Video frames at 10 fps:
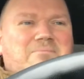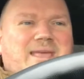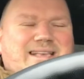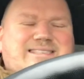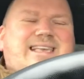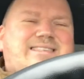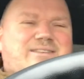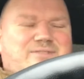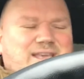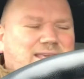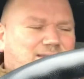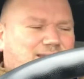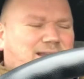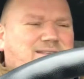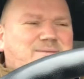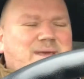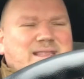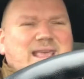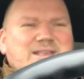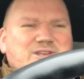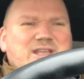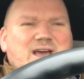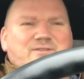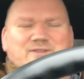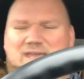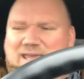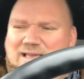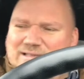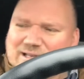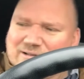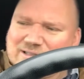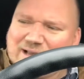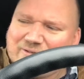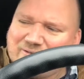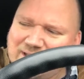excessively, you know, to make the engine overheat and so on and so forth.